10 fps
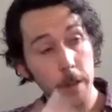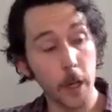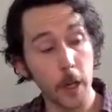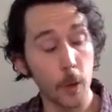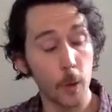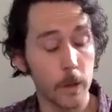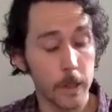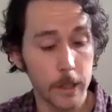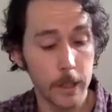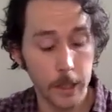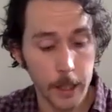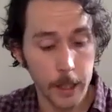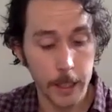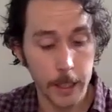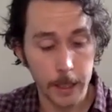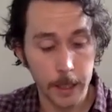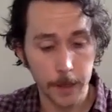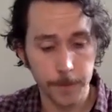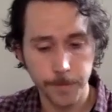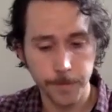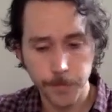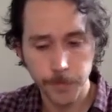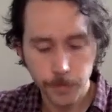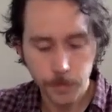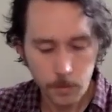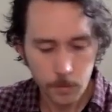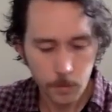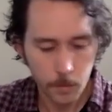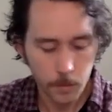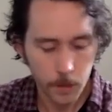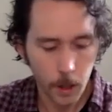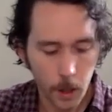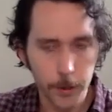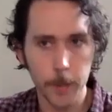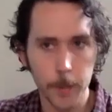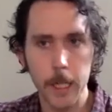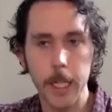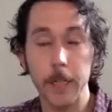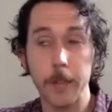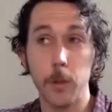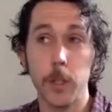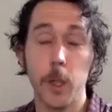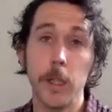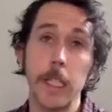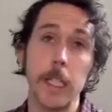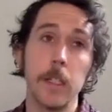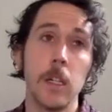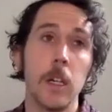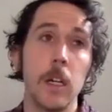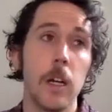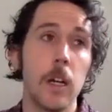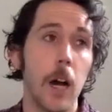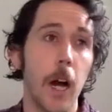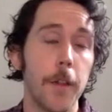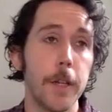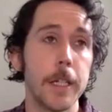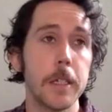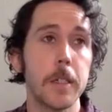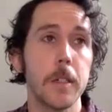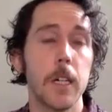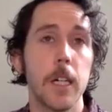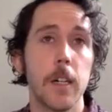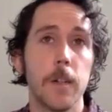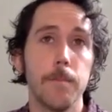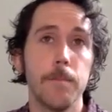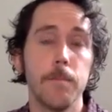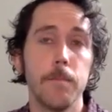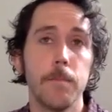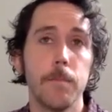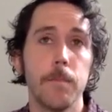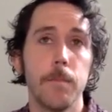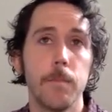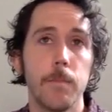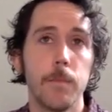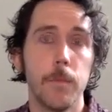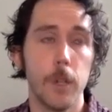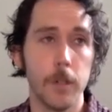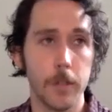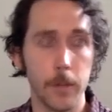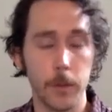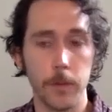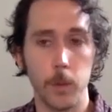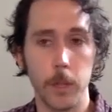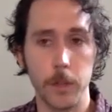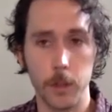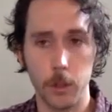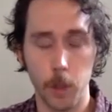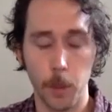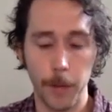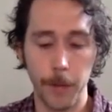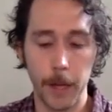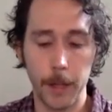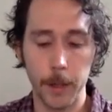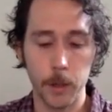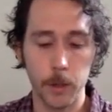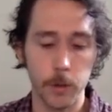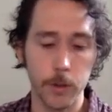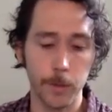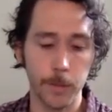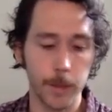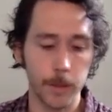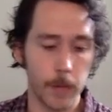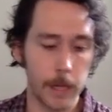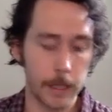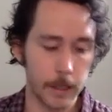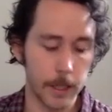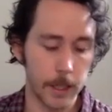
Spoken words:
know any, off the top of my head, I don't know any. I think there are several different ways you could go about that. You could do something like